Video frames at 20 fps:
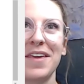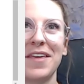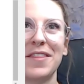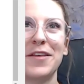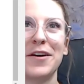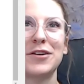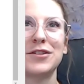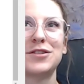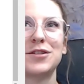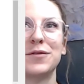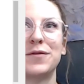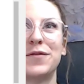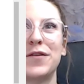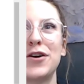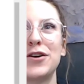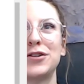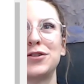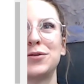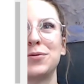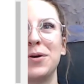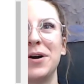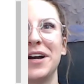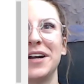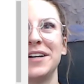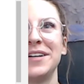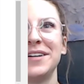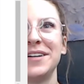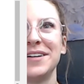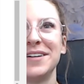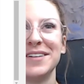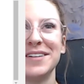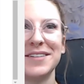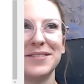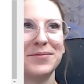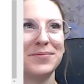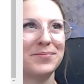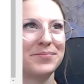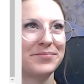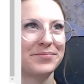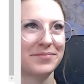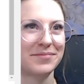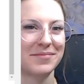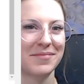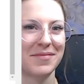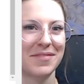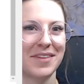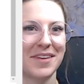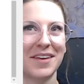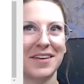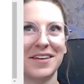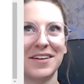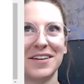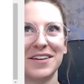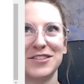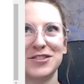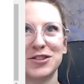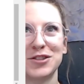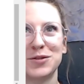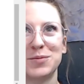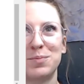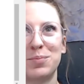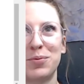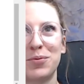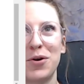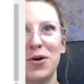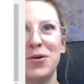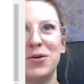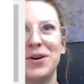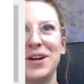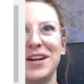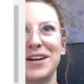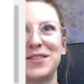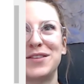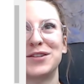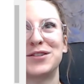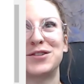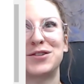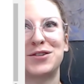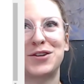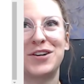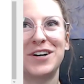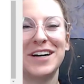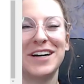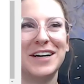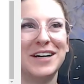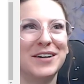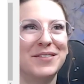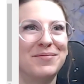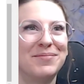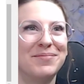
There's the first one. Just bronied the stream.